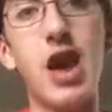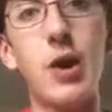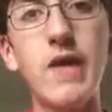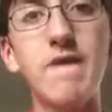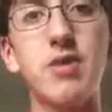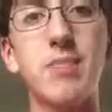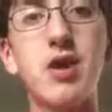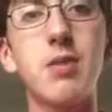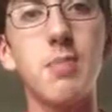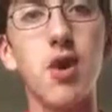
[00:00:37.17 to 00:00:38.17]
However,
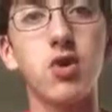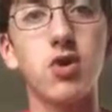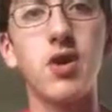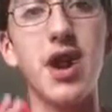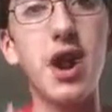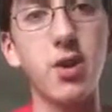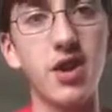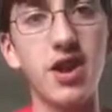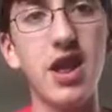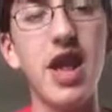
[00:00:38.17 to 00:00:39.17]
Peter Parker and
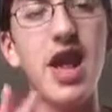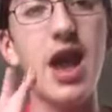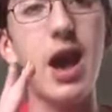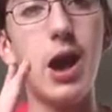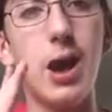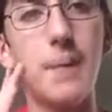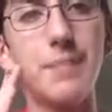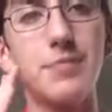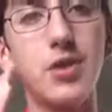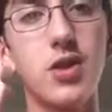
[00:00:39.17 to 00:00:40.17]
Harry, um,